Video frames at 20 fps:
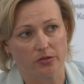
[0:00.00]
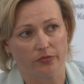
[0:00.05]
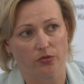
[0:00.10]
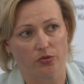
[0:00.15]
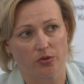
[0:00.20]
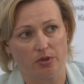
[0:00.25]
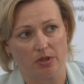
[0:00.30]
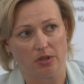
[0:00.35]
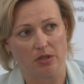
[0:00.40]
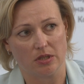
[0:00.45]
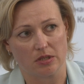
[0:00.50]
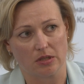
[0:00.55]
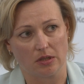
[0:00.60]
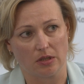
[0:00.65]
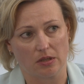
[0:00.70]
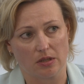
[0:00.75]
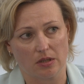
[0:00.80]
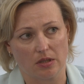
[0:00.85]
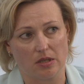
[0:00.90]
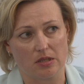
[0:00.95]

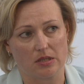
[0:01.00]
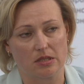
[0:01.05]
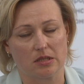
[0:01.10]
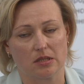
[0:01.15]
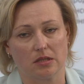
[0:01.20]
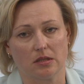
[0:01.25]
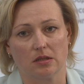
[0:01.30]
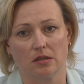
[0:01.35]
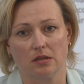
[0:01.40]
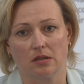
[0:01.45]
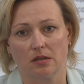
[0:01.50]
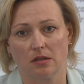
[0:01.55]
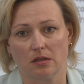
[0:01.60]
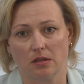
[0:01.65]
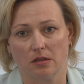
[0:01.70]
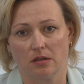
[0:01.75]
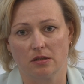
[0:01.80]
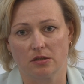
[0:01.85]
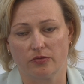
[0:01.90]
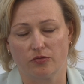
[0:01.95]
It's been
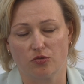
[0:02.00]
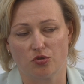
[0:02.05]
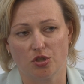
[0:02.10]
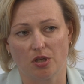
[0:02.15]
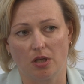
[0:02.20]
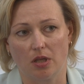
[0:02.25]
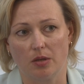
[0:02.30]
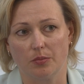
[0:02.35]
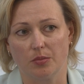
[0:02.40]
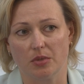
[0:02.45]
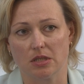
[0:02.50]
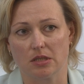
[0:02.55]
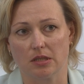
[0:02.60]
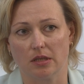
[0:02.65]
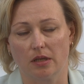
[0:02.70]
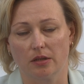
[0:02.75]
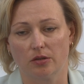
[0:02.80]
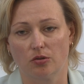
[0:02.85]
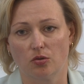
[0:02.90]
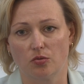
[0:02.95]
said
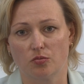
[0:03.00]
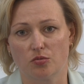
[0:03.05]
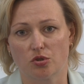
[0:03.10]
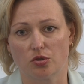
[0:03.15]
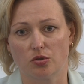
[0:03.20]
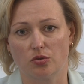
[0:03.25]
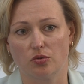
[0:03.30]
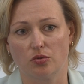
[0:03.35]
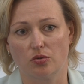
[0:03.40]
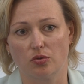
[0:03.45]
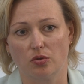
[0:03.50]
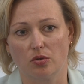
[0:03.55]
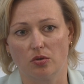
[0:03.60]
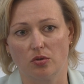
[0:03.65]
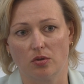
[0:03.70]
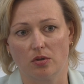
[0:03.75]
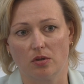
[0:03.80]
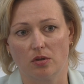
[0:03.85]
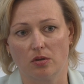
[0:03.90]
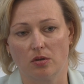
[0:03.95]
here several
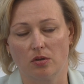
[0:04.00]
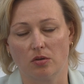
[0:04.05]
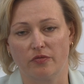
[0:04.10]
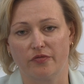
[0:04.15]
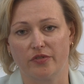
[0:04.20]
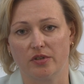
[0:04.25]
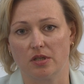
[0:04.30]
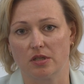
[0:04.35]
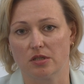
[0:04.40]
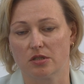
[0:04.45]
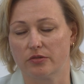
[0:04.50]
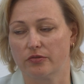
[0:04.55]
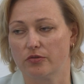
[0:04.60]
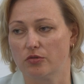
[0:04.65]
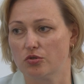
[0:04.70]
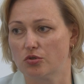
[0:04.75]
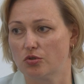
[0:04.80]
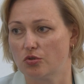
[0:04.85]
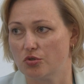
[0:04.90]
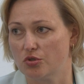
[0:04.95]
times today
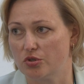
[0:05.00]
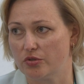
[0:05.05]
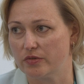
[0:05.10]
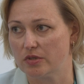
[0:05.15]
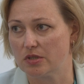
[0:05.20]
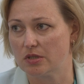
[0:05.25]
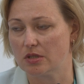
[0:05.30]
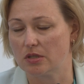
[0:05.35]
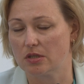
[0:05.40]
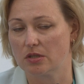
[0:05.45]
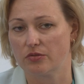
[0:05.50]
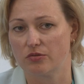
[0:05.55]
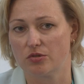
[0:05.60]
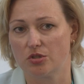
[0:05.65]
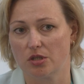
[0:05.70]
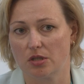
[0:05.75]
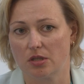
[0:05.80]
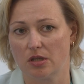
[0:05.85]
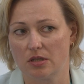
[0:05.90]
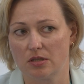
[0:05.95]
that
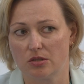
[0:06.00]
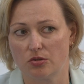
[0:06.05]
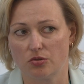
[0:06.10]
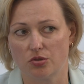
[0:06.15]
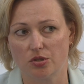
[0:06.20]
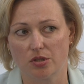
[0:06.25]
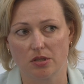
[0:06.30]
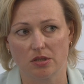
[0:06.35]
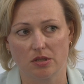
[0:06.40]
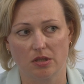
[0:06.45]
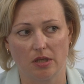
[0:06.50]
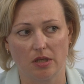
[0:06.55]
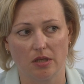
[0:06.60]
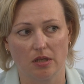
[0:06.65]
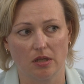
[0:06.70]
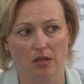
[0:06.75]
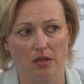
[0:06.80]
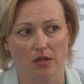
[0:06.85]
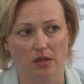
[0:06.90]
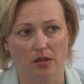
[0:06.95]
financial stability
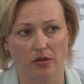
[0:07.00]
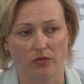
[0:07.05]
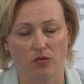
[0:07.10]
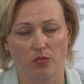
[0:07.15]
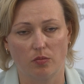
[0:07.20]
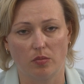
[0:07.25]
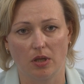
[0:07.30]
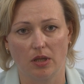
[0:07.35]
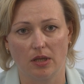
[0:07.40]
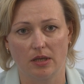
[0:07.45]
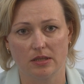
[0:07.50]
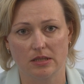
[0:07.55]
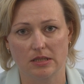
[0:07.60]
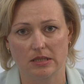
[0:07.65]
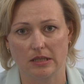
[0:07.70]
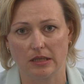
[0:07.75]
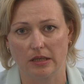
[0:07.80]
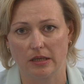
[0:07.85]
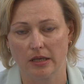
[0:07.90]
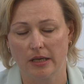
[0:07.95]
of an insurer
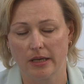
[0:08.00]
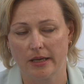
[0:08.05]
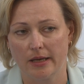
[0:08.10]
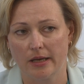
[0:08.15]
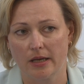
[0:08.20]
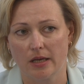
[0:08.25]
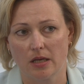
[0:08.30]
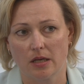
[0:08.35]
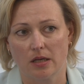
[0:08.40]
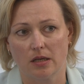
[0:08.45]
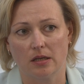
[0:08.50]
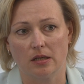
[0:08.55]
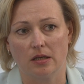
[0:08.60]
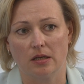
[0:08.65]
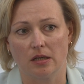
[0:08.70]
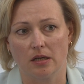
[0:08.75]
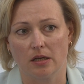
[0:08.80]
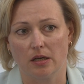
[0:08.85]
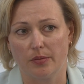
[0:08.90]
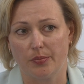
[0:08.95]
in
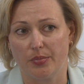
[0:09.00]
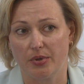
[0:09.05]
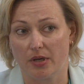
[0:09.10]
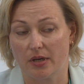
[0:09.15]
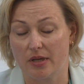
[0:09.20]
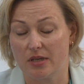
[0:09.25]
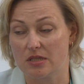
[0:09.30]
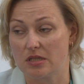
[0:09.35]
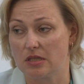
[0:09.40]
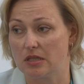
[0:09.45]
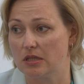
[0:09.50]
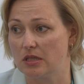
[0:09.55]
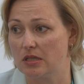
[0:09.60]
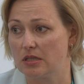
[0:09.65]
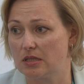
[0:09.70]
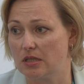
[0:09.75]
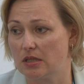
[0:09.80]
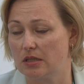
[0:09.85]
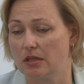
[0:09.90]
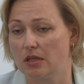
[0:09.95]
terms of its
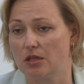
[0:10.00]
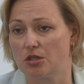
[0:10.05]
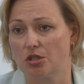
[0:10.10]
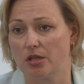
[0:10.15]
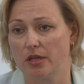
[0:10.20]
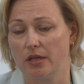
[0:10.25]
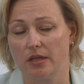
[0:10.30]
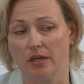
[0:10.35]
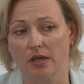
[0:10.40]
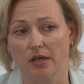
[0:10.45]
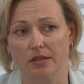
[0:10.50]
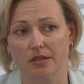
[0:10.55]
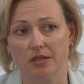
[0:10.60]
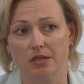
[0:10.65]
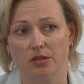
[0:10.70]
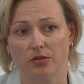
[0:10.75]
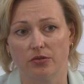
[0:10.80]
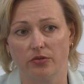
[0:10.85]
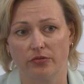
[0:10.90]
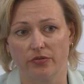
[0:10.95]
balance
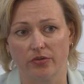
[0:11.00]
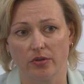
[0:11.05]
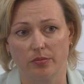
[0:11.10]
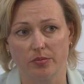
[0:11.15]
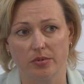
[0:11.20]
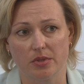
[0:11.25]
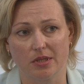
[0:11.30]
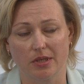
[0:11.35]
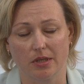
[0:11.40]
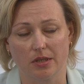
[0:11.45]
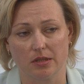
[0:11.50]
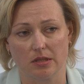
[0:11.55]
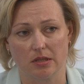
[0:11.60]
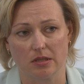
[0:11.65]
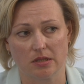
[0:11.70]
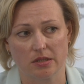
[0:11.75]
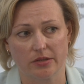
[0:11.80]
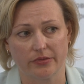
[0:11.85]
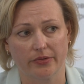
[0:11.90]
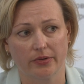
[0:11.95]
is based
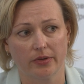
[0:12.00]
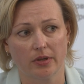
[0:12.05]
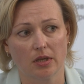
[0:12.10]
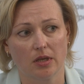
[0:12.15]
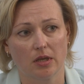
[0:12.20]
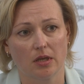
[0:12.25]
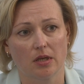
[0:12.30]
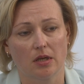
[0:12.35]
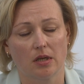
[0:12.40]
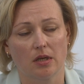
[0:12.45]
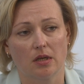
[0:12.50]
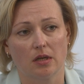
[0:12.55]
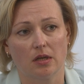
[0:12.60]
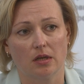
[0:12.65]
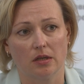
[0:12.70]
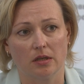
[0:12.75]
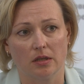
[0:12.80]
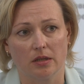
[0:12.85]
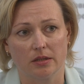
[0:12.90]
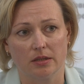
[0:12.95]
on the
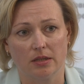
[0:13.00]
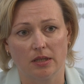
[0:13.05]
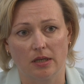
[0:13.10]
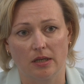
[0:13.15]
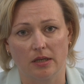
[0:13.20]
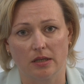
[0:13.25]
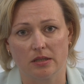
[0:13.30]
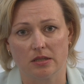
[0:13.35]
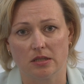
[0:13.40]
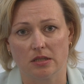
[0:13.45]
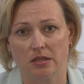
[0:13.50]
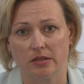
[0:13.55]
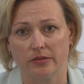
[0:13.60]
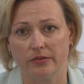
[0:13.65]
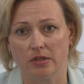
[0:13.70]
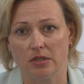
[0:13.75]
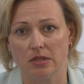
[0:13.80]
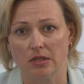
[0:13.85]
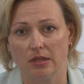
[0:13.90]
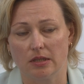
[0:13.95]

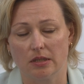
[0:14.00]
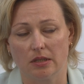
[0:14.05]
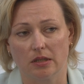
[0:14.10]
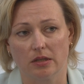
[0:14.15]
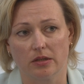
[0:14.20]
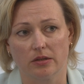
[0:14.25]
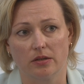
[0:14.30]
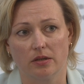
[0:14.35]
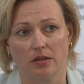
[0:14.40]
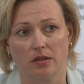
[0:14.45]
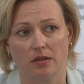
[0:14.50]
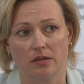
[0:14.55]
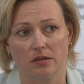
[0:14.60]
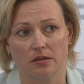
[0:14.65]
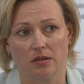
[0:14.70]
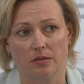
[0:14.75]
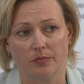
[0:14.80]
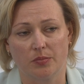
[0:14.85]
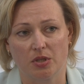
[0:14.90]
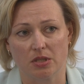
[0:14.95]
assets and liabilities
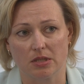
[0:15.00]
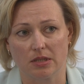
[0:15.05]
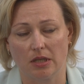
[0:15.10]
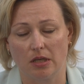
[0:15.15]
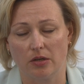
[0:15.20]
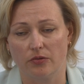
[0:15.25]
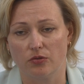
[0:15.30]
ratio.